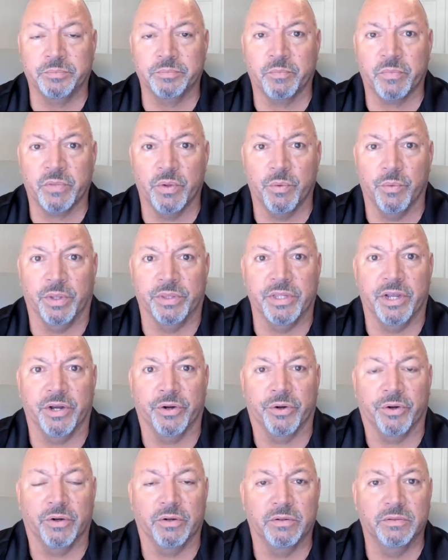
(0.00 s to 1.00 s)
when
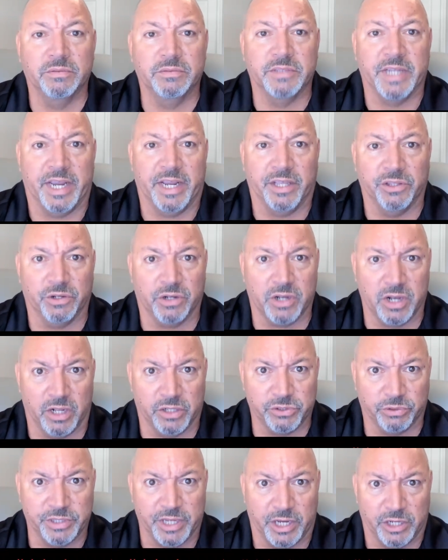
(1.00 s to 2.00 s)
they're taking their
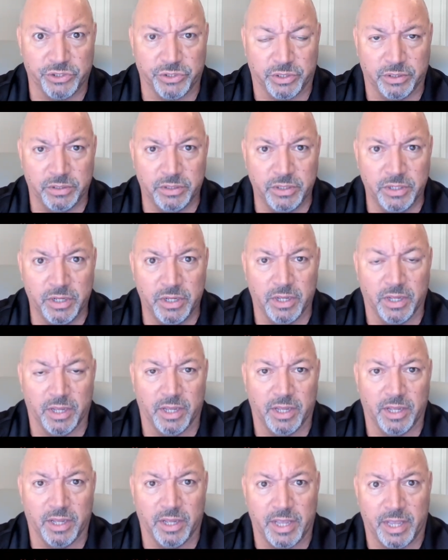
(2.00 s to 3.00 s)
consultation
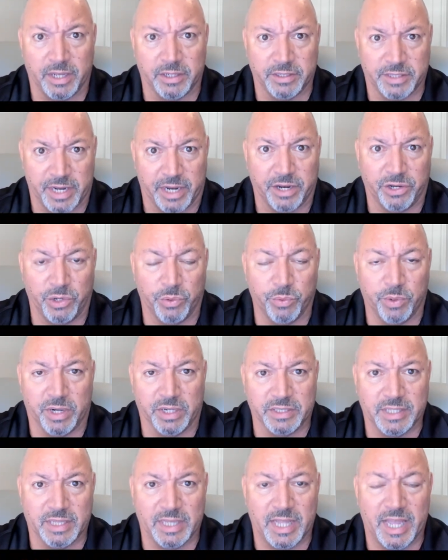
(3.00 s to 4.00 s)
and taking you on
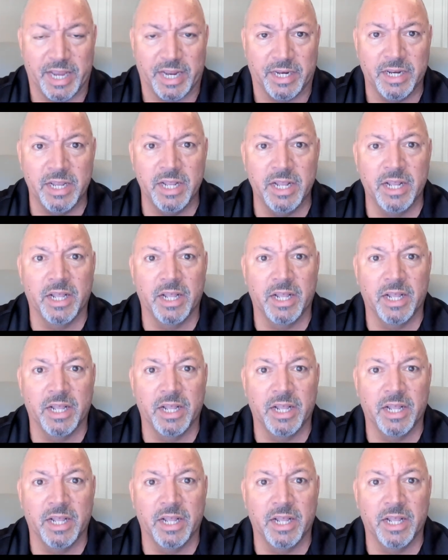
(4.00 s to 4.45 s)
as a client,